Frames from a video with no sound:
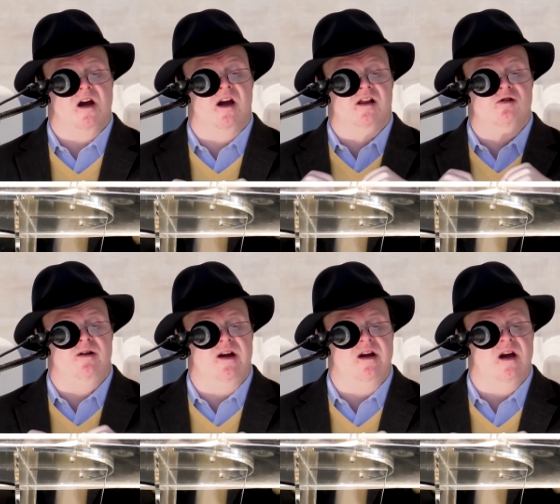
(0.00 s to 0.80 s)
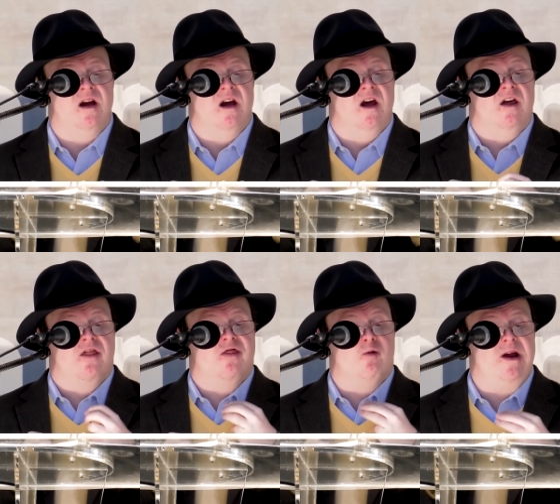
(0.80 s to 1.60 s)
including
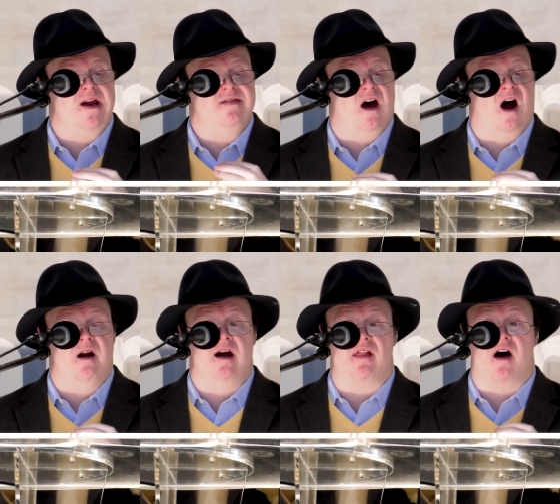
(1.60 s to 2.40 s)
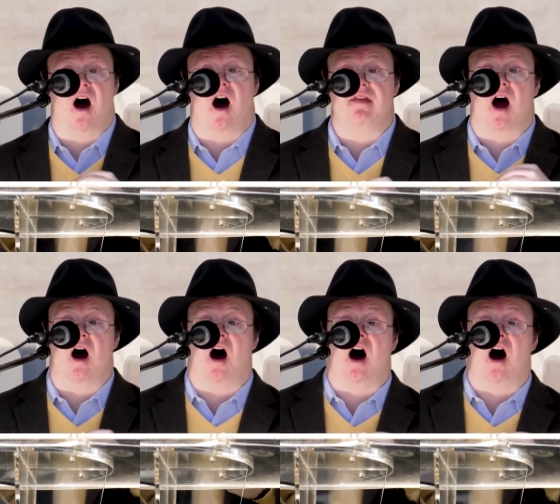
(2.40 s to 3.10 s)
three that are, that are,